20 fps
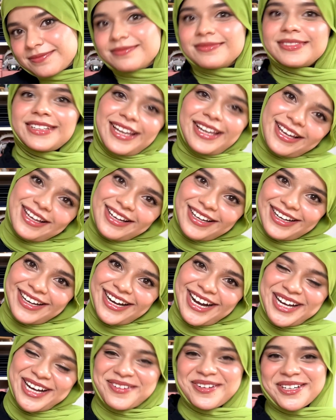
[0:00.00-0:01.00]
Yeah,
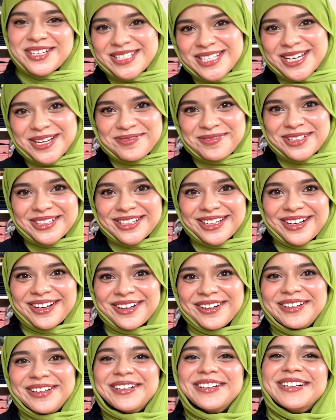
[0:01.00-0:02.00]
I am Hijabi
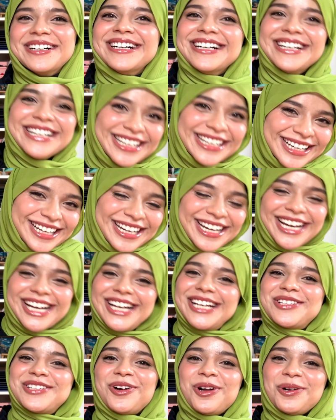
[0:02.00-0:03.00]
now.
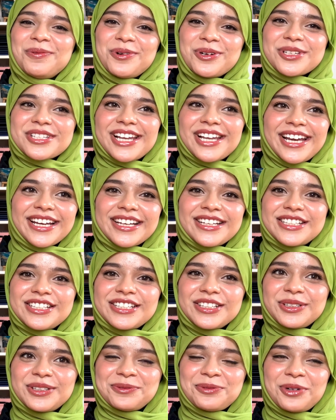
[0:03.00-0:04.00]
It's almost like
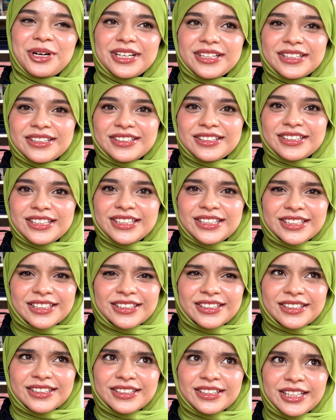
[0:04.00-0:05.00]
1
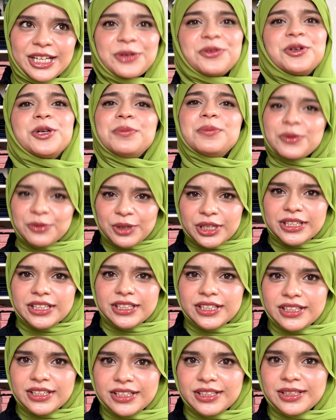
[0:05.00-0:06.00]
year. It would be 1
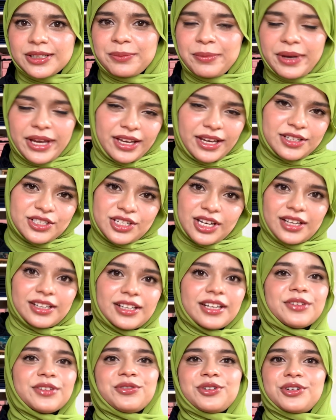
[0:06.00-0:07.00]
year in May,
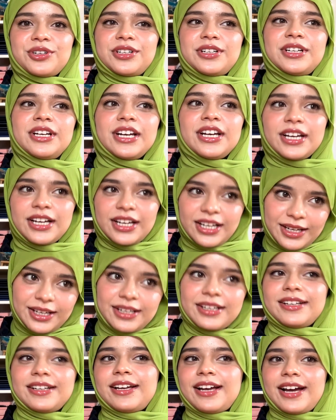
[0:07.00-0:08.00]
inshallah, for
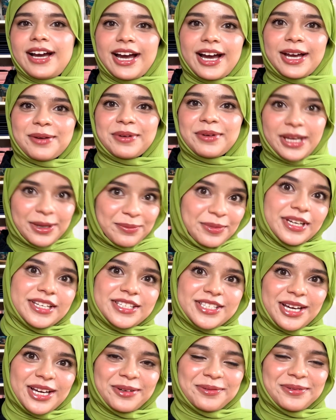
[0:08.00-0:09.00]
I became a
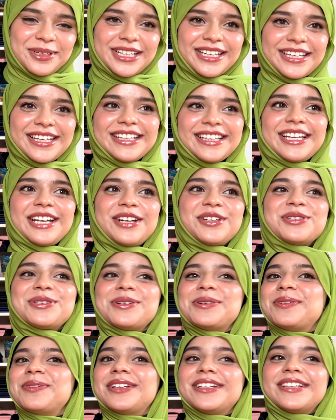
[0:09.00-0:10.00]
Hijabi. There are
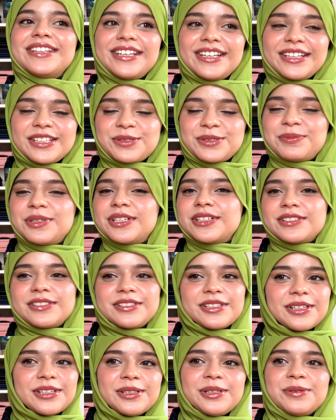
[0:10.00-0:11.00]
so many things,
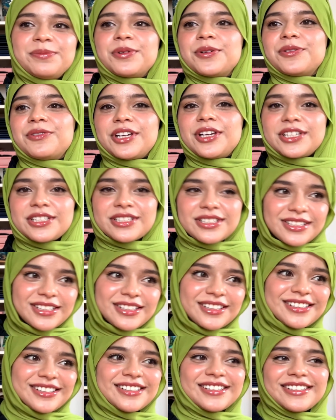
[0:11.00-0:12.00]
personal,
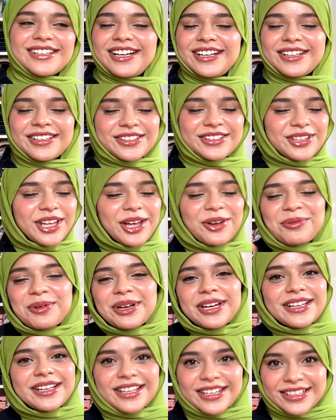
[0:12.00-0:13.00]
professional, so
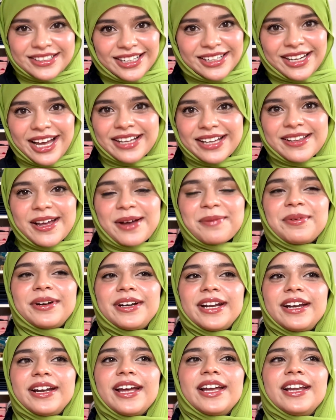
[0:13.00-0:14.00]
many things that has
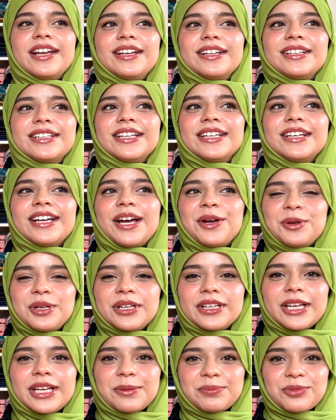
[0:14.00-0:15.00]
happened, and I think I
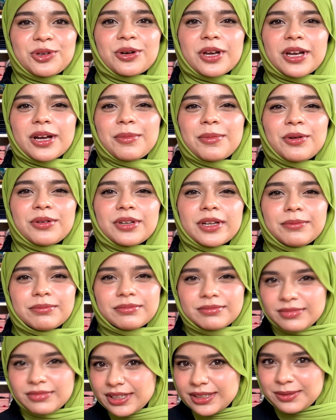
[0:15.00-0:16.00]
will keep talking about them
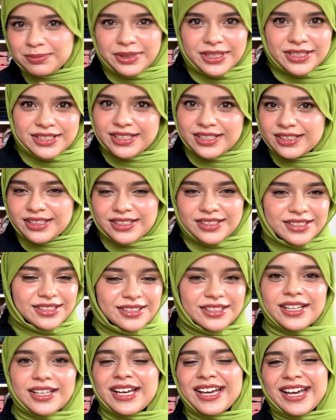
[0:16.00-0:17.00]
in bits and bits
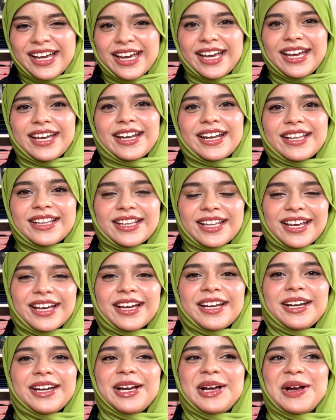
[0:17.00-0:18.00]
here and there.